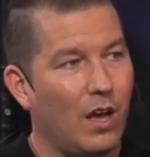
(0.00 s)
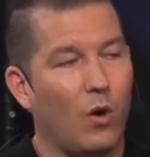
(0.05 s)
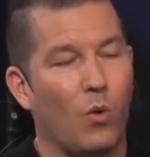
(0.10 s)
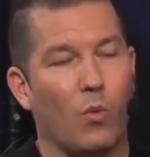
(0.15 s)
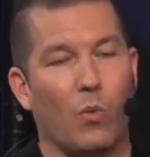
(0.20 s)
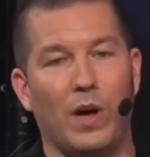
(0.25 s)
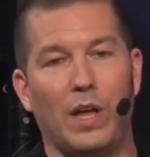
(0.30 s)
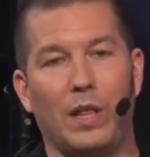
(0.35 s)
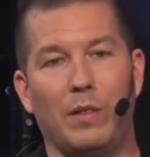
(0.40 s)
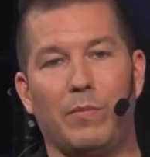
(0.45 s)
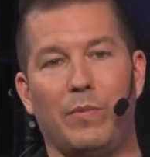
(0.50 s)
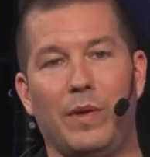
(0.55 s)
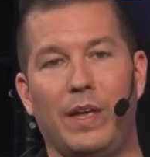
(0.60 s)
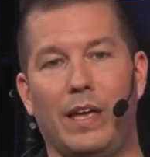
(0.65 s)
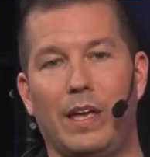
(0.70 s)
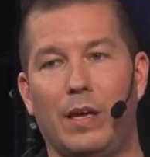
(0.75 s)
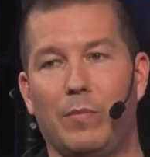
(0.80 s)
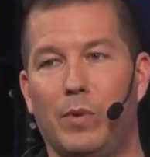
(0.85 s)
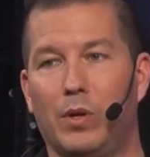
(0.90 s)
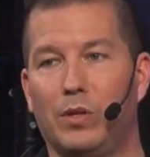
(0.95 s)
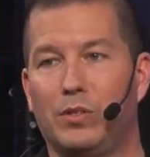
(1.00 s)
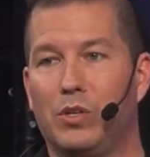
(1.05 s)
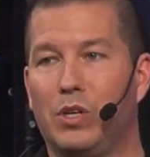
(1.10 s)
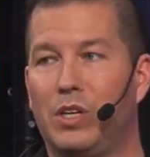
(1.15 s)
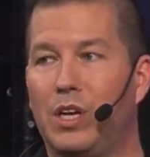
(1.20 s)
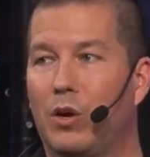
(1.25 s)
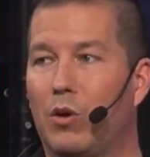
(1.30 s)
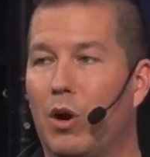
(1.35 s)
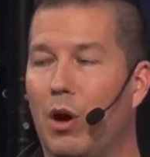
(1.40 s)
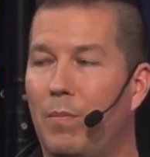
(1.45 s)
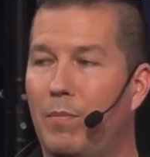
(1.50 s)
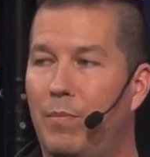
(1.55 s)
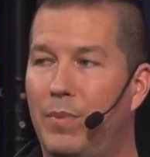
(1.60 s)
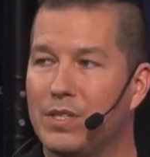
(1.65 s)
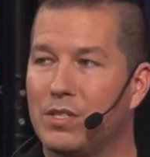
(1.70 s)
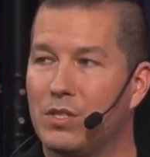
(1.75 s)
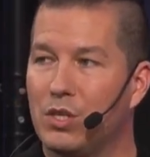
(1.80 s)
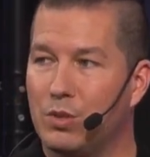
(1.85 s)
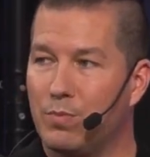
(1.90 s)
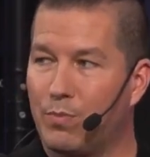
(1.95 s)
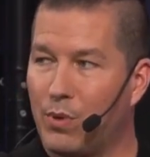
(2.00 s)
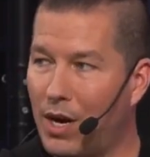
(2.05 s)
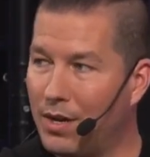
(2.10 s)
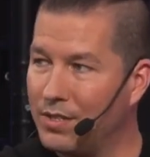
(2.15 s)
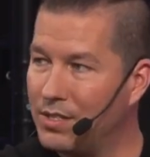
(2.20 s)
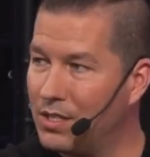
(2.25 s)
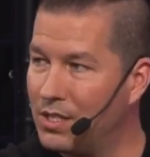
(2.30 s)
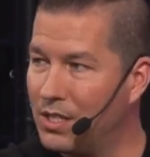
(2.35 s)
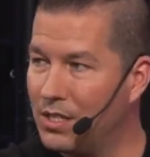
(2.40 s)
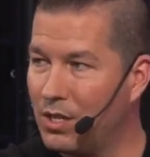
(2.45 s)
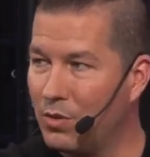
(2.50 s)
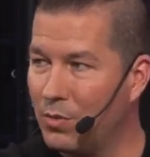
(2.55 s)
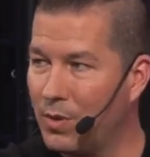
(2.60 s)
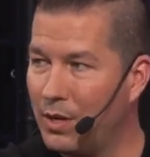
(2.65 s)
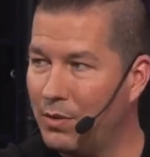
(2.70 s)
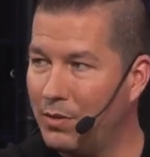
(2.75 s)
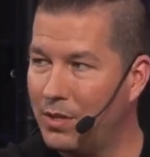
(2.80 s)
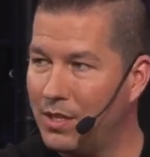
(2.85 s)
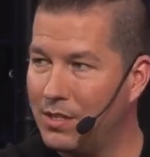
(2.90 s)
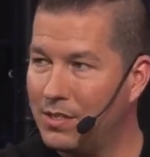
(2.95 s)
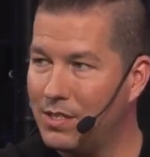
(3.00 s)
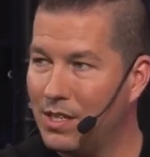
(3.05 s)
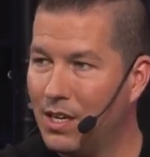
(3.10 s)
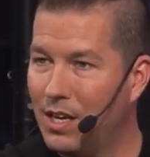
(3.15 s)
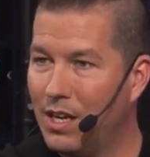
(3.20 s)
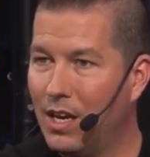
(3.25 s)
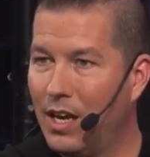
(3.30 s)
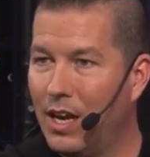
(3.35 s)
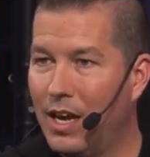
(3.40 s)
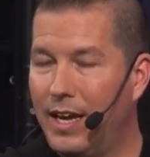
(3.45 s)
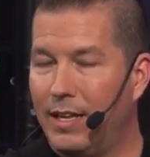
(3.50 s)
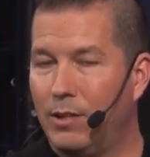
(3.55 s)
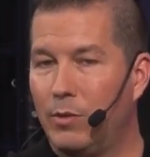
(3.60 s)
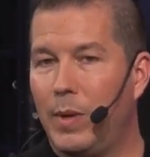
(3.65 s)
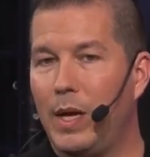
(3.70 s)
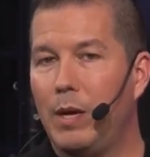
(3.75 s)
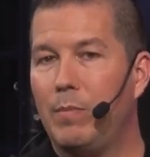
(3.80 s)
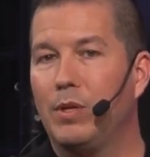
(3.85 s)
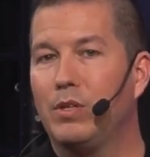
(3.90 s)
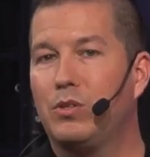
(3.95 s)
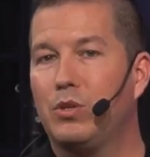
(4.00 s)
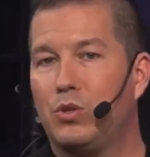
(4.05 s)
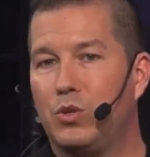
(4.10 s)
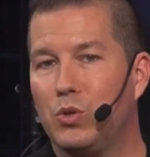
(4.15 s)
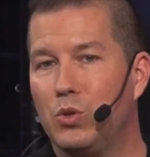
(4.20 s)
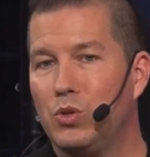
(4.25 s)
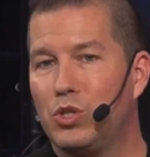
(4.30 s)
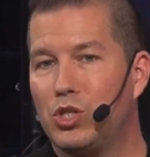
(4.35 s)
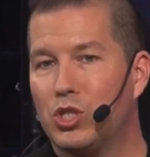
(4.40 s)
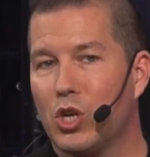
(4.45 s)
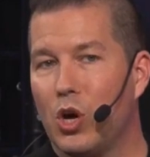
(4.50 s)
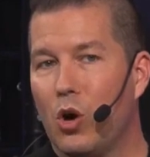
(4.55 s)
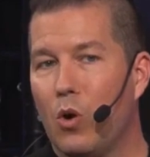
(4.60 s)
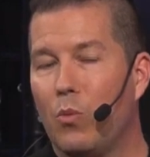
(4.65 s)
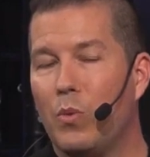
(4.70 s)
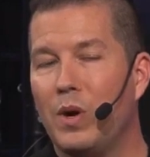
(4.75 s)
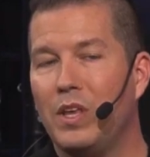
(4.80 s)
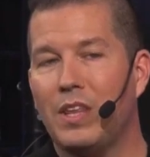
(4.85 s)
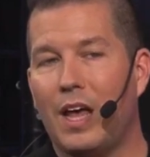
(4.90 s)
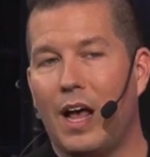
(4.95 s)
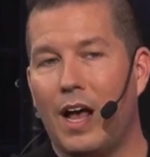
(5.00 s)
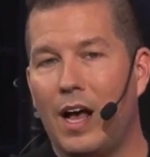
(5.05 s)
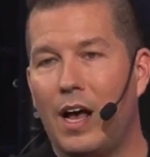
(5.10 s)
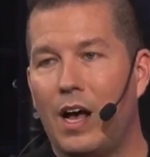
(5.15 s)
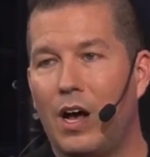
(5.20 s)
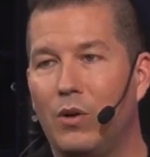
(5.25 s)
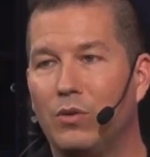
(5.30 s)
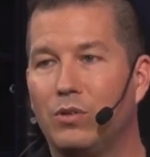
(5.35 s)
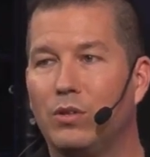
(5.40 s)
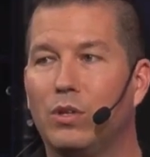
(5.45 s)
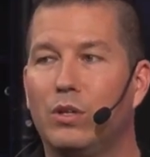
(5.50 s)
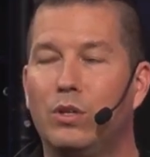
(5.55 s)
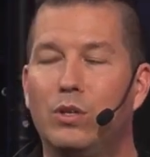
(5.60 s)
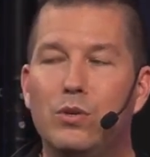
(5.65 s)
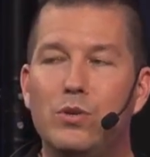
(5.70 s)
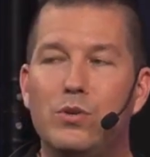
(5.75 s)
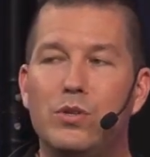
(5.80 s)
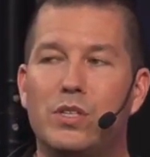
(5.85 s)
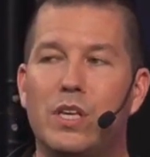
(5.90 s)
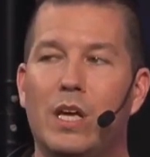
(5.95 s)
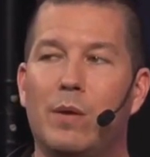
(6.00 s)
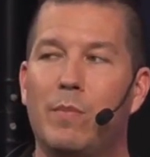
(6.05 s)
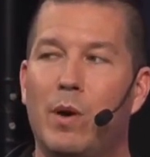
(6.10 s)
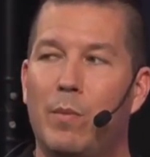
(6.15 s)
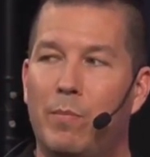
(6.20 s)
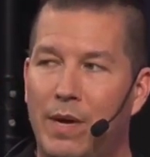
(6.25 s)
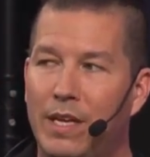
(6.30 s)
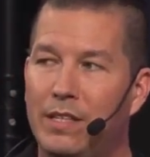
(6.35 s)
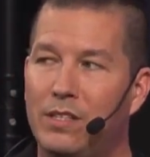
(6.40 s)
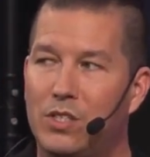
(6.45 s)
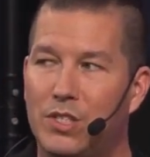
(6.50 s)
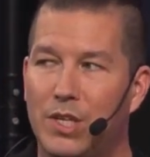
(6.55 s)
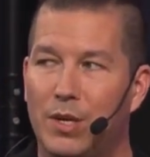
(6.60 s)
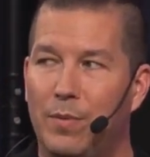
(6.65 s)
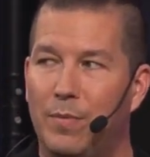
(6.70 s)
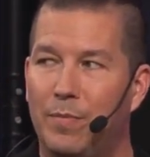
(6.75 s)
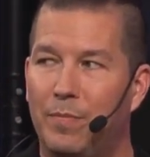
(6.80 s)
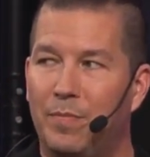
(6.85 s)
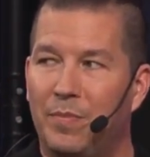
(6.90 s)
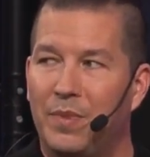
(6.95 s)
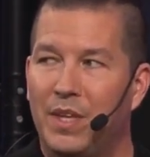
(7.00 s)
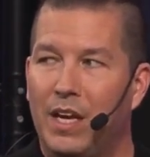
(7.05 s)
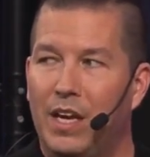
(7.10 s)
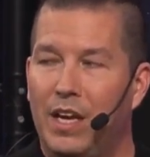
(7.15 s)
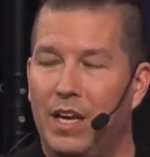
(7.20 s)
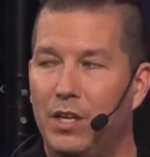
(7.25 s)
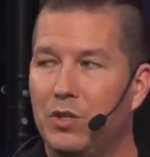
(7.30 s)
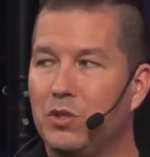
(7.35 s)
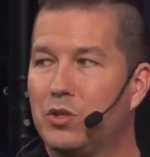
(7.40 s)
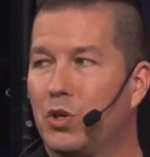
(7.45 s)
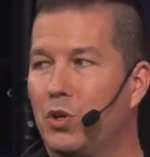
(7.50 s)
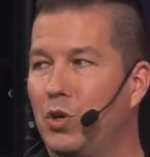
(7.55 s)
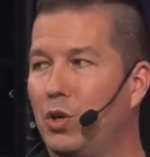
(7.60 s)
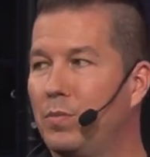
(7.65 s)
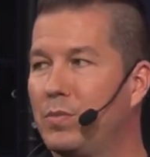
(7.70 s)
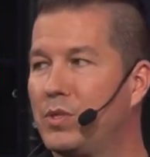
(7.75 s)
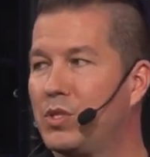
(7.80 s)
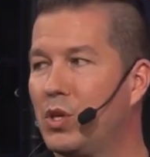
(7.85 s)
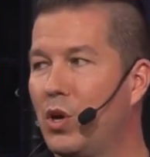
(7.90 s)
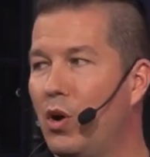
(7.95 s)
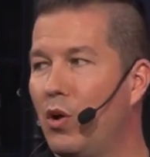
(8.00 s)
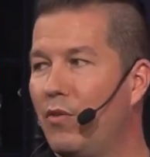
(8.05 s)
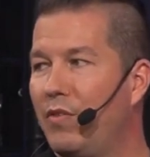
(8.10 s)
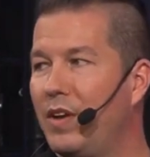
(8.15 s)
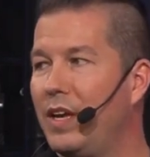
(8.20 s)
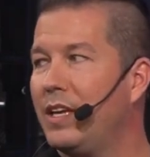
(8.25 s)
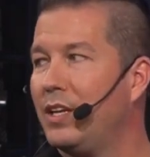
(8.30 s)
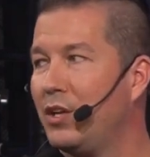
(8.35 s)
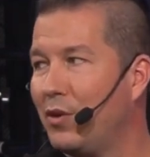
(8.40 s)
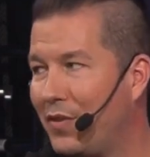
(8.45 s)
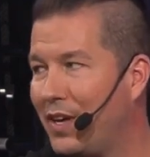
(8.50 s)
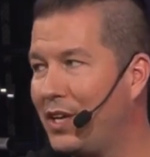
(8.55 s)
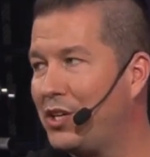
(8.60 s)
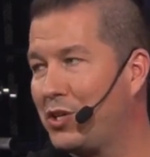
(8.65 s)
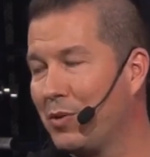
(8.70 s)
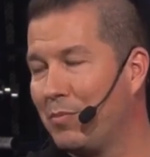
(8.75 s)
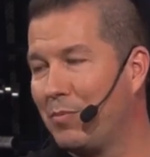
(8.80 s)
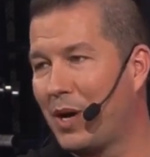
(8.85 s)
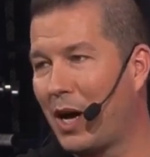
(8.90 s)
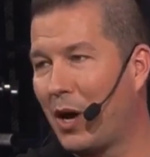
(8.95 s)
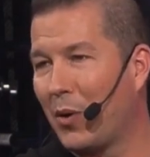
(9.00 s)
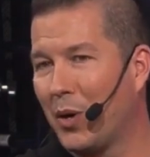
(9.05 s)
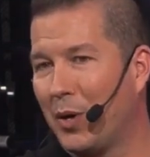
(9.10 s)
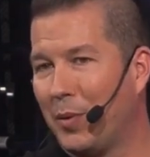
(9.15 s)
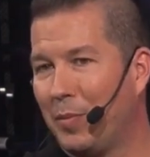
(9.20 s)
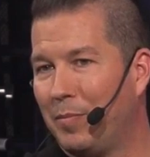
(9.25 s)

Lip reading: when being able to gear up business processes around it, and to be able to do so without losing momentum in terms of innovation power.